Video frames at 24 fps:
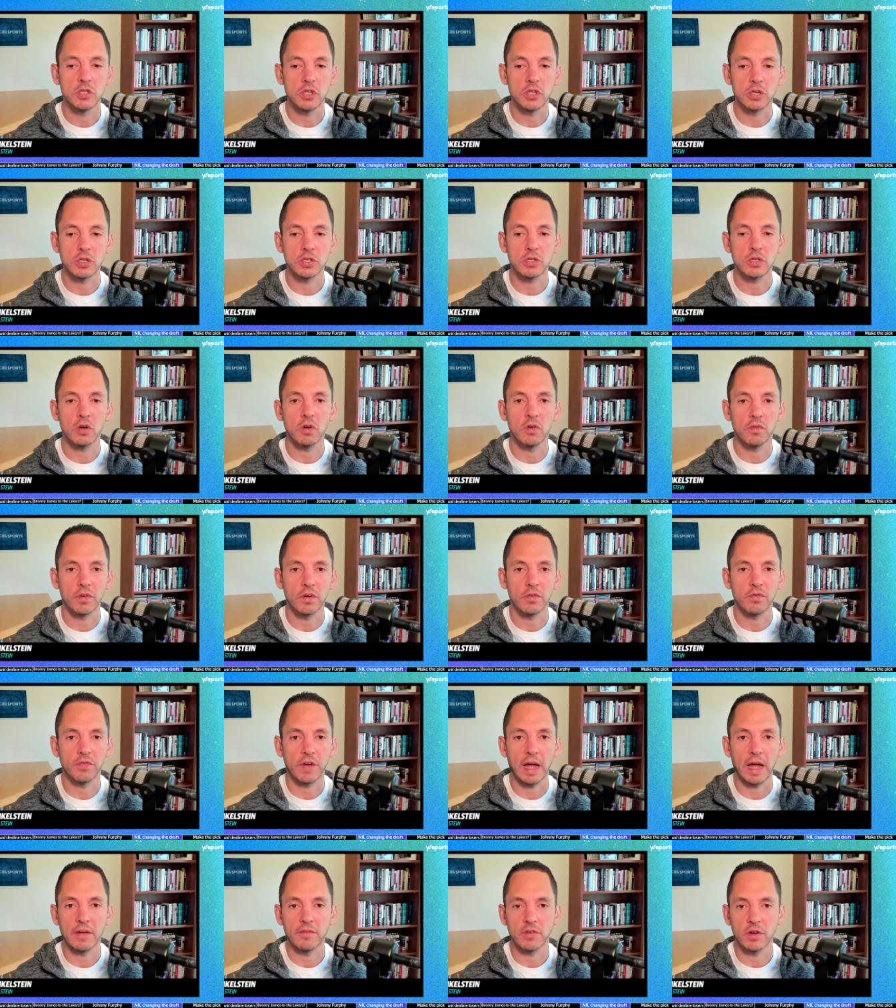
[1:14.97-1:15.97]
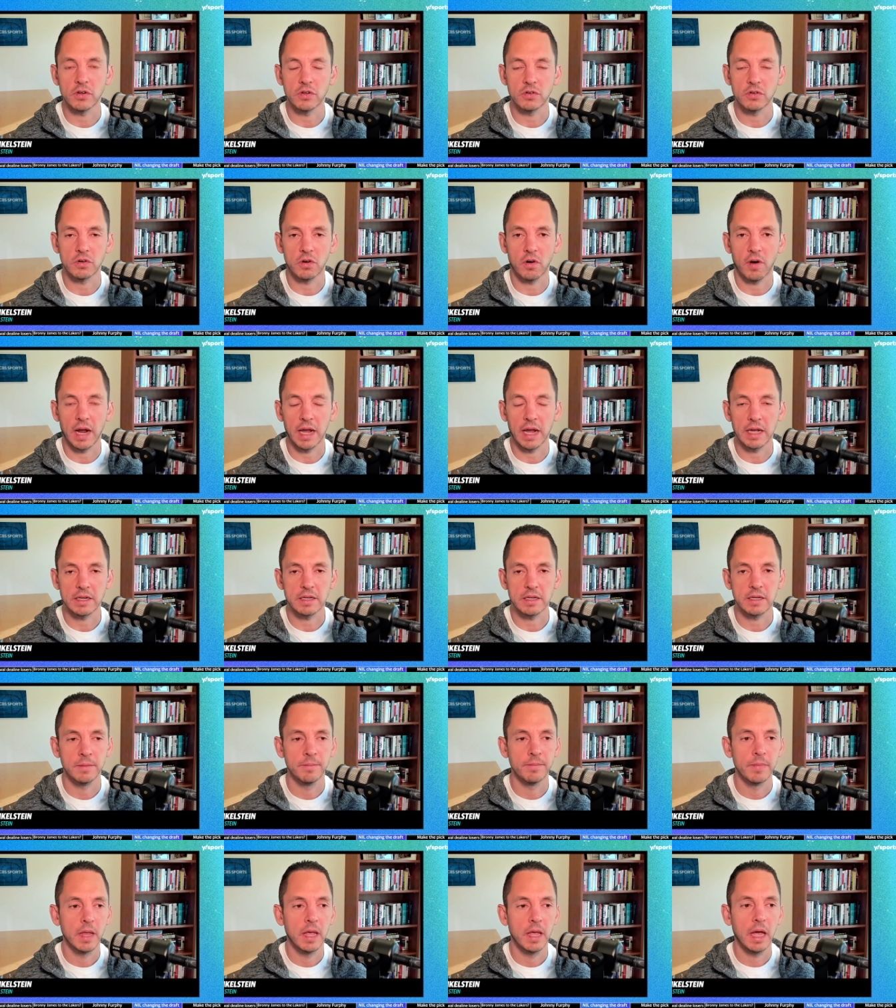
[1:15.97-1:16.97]
just over $500,000.
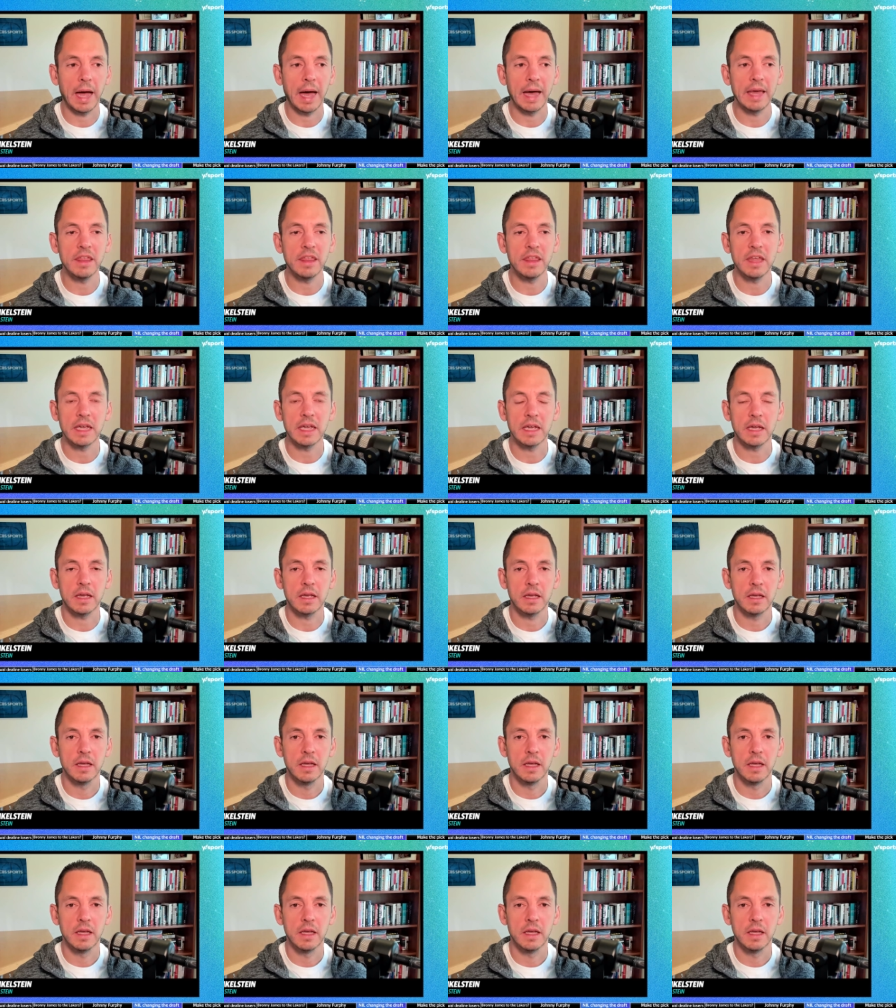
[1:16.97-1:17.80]
I think